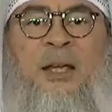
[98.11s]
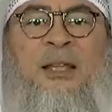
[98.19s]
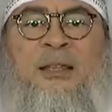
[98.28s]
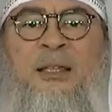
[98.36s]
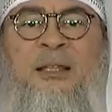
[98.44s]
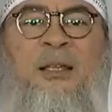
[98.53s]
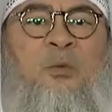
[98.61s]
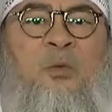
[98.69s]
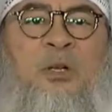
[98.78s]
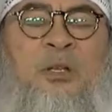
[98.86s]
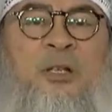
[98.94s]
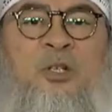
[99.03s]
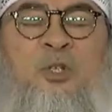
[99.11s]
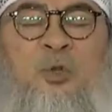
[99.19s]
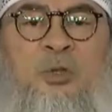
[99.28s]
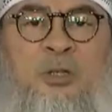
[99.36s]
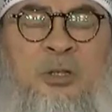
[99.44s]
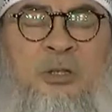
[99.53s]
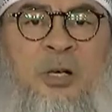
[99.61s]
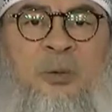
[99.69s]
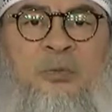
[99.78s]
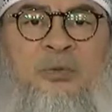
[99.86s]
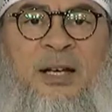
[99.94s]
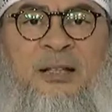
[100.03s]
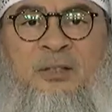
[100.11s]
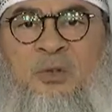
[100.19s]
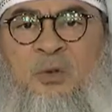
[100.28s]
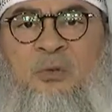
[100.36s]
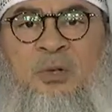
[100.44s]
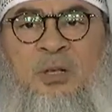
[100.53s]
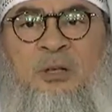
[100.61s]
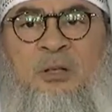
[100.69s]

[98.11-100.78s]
and then they wear their shorts on top of that, so